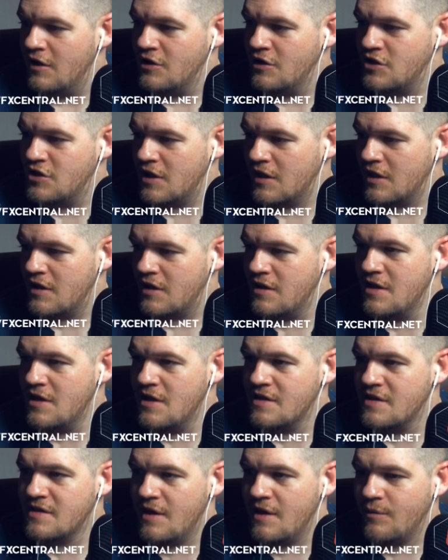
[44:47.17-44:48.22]
uncheck
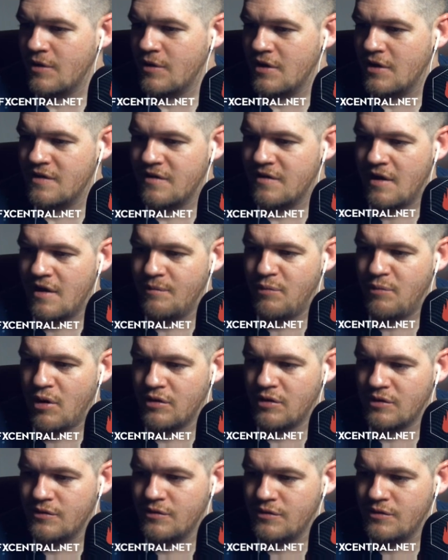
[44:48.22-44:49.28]
this, and we're going to say
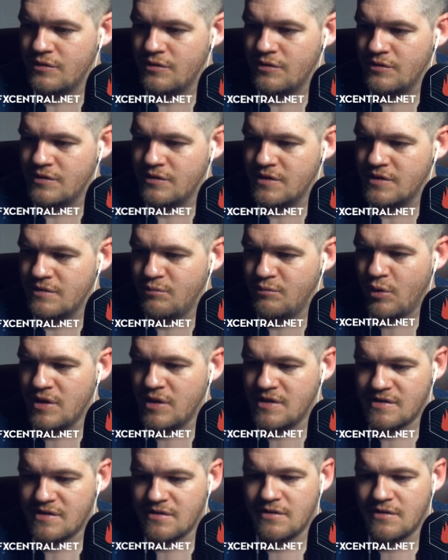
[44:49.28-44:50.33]
particles
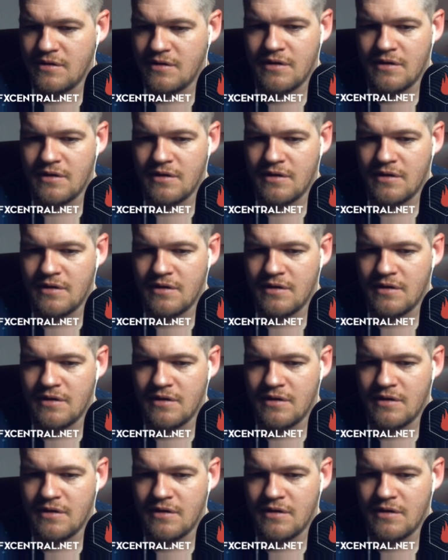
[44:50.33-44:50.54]
points.